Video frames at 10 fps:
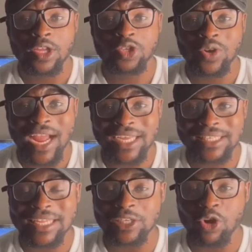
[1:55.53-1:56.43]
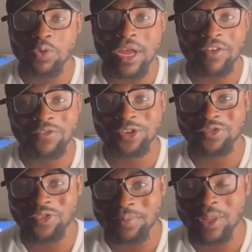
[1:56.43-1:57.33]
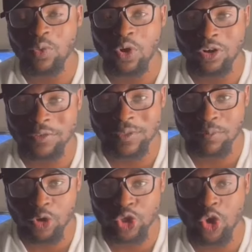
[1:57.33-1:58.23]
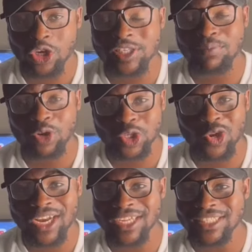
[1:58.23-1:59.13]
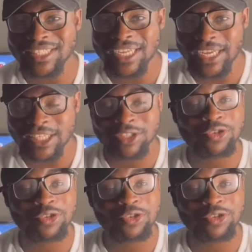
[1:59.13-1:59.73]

So guys, that's all we have for you from the world of sports on Sports Corner G H.